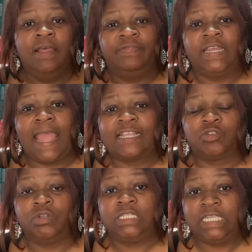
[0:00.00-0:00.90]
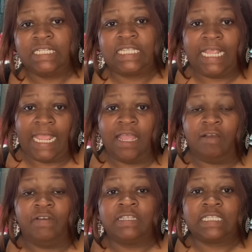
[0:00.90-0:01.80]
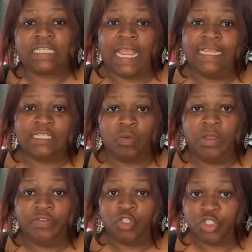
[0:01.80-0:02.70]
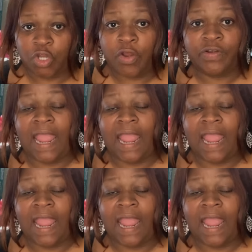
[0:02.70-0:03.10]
the actual DTF stays on the shirt